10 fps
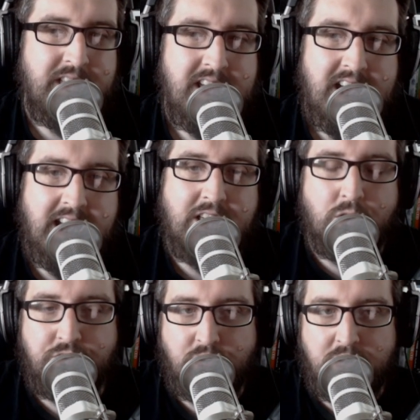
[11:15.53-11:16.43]
And it
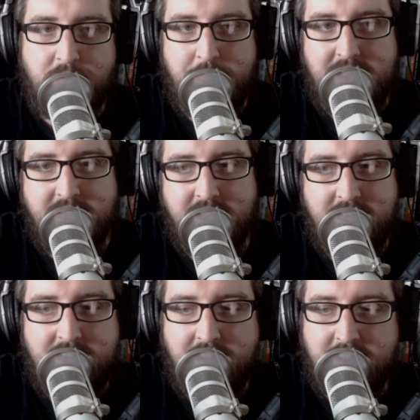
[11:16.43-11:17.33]
sort of meant that
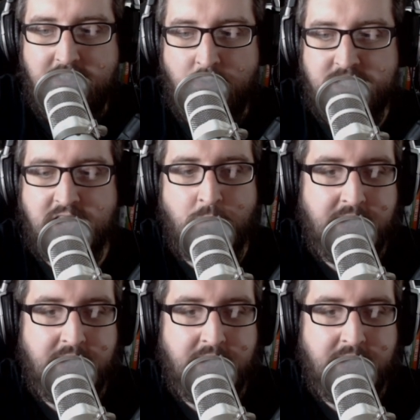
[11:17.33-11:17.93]
the rest of the White